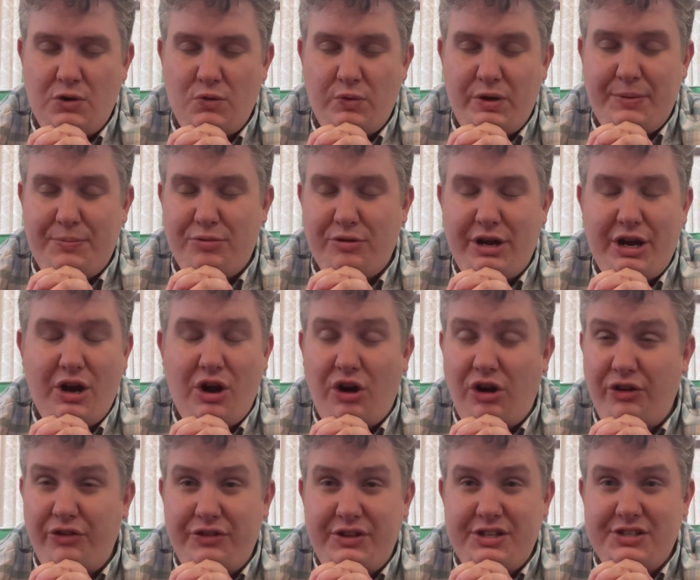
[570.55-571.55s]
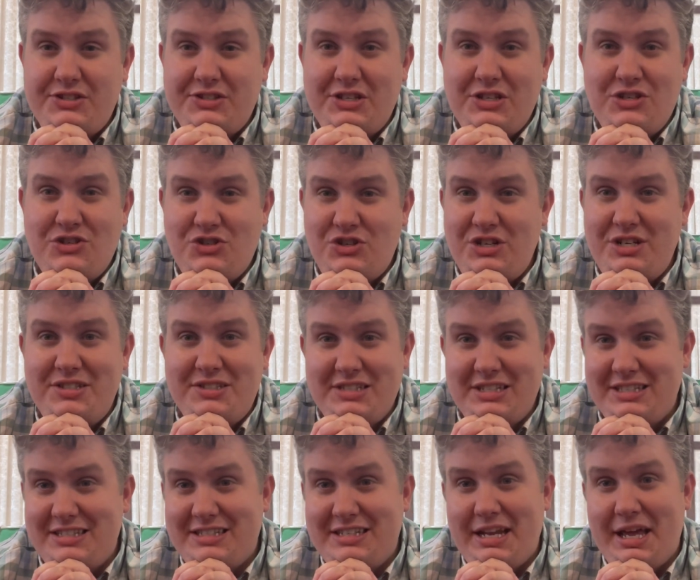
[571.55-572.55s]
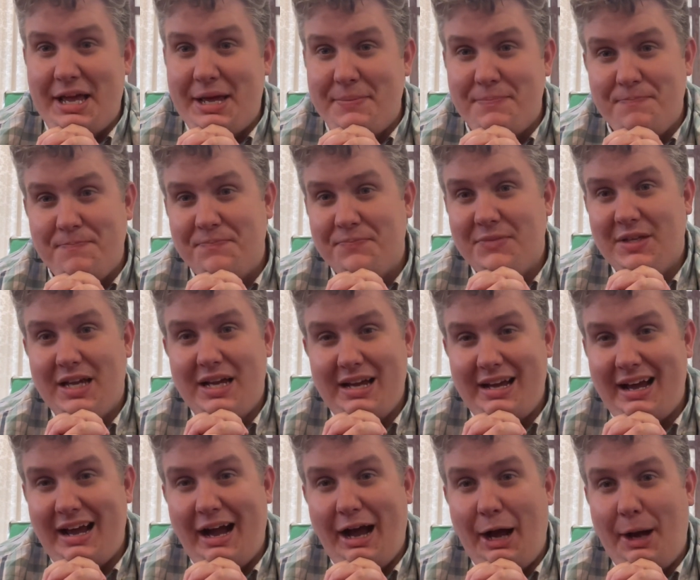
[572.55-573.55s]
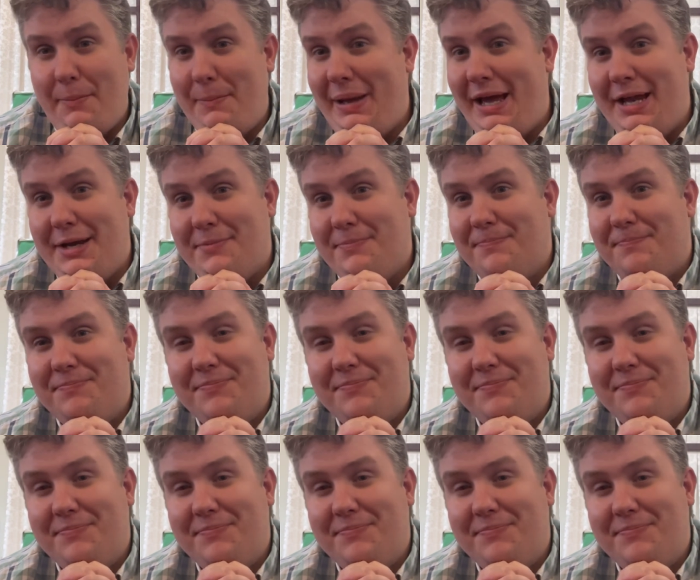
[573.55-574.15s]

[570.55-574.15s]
We pray all this in Jesus' name. Amen.